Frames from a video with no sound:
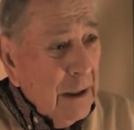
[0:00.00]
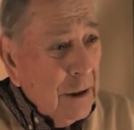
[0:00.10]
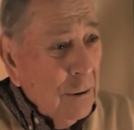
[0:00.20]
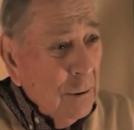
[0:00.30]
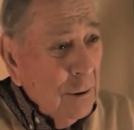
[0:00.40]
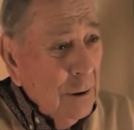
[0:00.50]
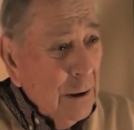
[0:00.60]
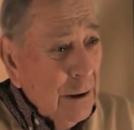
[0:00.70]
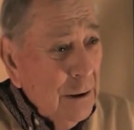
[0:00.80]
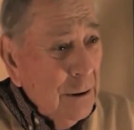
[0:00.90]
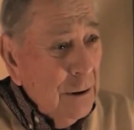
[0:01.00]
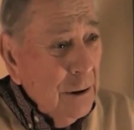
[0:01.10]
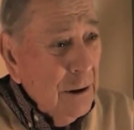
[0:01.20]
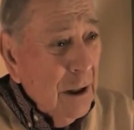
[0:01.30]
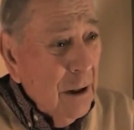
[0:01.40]
colonel in
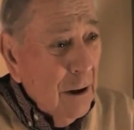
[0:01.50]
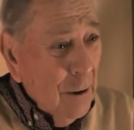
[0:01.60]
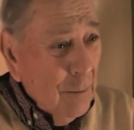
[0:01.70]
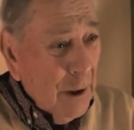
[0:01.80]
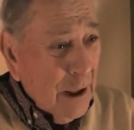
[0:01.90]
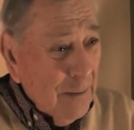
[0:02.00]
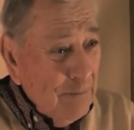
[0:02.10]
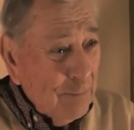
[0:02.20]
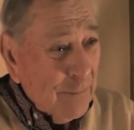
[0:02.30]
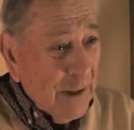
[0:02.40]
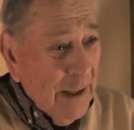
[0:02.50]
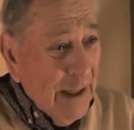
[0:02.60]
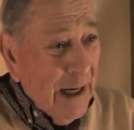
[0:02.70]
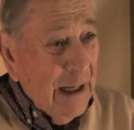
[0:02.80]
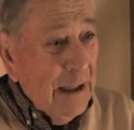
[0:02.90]
the Army.
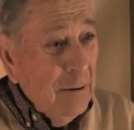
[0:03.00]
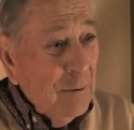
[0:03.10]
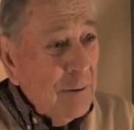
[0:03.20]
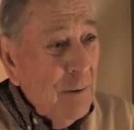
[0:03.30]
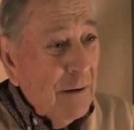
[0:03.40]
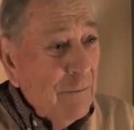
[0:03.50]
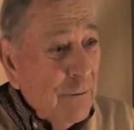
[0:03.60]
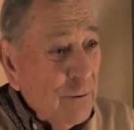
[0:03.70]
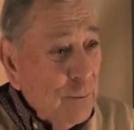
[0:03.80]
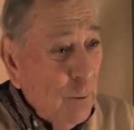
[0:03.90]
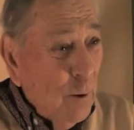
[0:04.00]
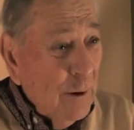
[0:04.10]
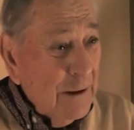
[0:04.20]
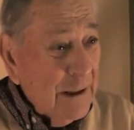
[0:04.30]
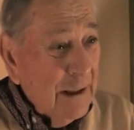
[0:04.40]
And he was my first
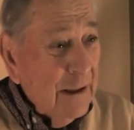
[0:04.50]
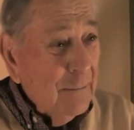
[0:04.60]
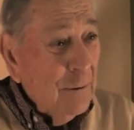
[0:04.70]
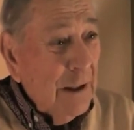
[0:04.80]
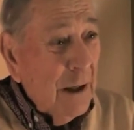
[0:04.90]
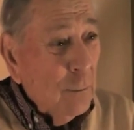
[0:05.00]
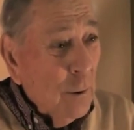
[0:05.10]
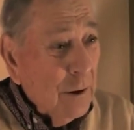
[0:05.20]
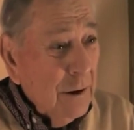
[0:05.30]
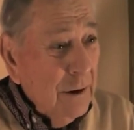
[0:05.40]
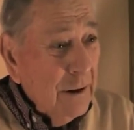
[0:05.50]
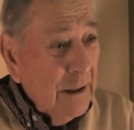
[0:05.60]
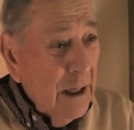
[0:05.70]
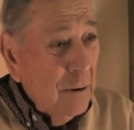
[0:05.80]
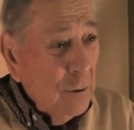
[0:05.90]
boss when I worked in the
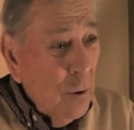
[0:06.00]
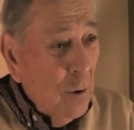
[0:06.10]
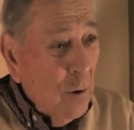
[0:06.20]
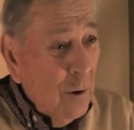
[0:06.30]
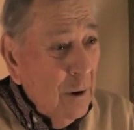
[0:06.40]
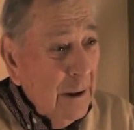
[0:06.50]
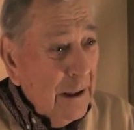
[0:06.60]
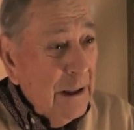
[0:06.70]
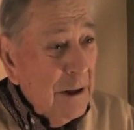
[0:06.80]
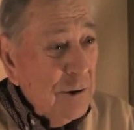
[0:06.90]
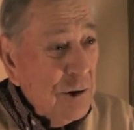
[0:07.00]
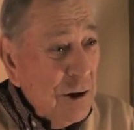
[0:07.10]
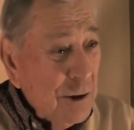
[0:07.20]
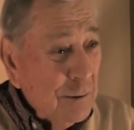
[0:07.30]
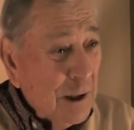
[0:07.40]
town hall in
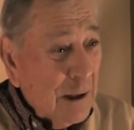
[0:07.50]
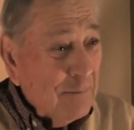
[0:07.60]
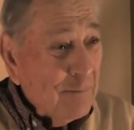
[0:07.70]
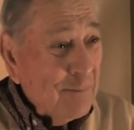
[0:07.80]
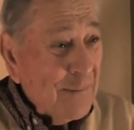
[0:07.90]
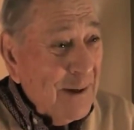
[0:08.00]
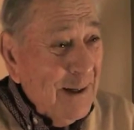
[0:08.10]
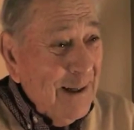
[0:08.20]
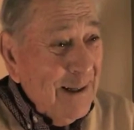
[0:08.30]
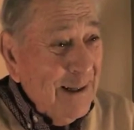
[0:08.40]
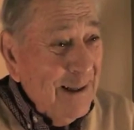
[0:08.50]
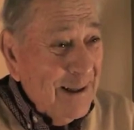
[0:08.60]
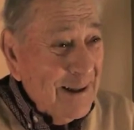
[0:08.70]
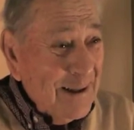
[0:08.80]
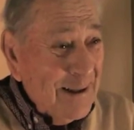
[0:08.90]
engineering. And it's
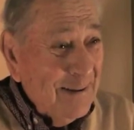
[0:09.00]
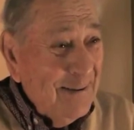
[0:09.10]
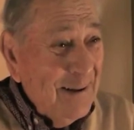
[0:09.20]
just a